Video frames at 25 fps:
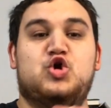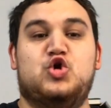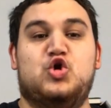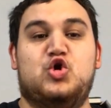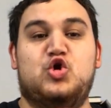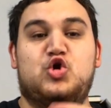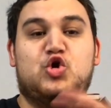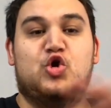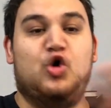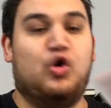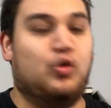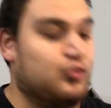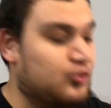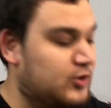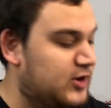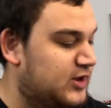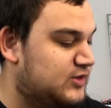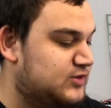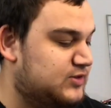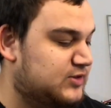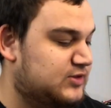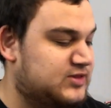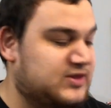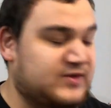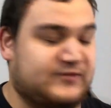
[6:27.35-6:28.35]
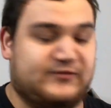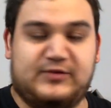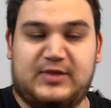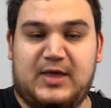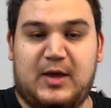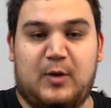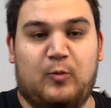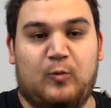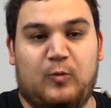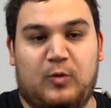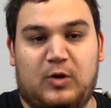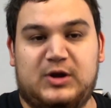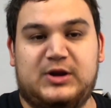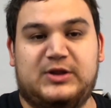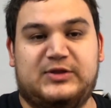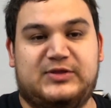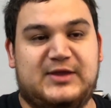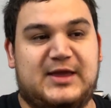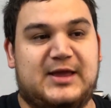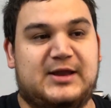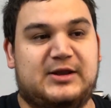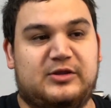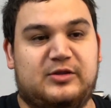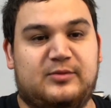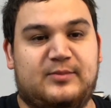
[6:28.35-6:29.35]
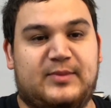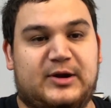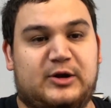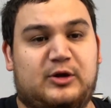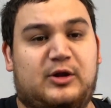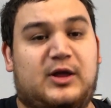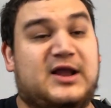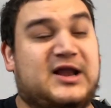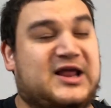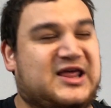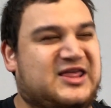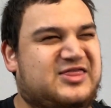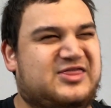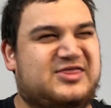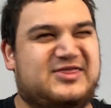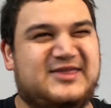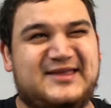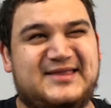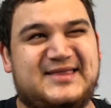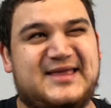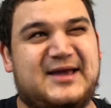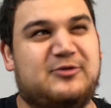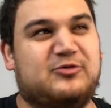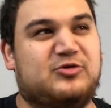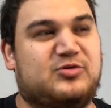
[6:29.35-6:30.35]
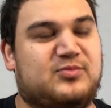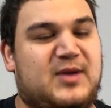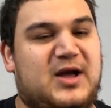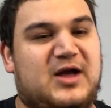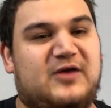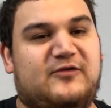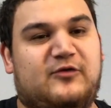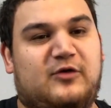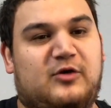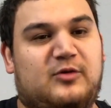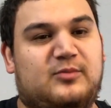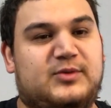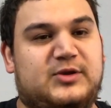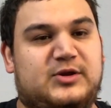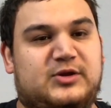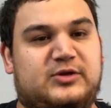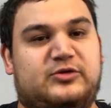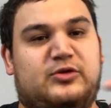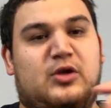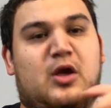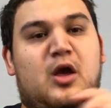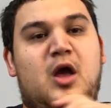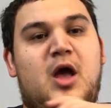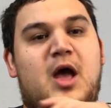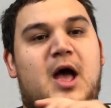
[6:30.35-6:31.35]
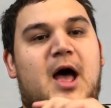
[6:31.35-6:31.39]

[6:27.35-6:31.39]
no breaks, except for that one at the end of the barrel, and I think that was my fault because